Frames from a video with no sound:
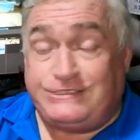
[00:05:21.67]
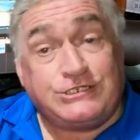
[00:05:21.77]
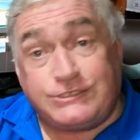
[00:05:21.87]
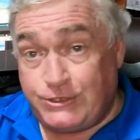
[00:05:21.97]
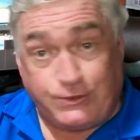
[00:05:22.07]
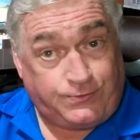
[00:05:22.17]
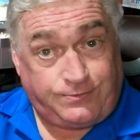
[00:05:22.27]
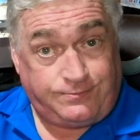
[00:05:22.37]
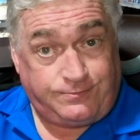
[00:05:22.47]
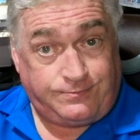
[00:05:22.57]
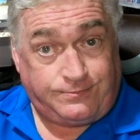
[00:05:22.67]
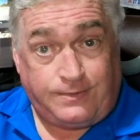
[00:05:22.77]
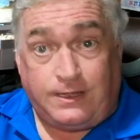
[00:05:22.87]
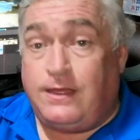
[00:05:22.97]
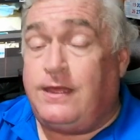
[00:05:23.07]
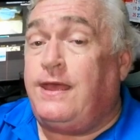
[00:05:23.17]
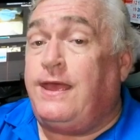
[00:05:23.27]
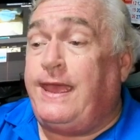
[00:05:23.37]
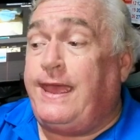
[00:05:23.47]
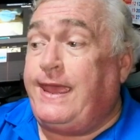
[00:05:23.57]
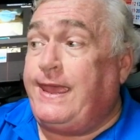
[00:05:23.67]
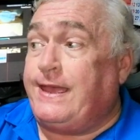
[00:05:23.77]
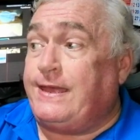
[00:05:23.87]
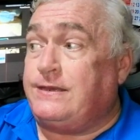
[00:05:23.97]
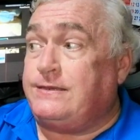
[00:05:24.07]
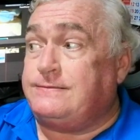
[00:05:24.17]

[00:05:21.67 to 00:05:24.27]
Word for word: just do. And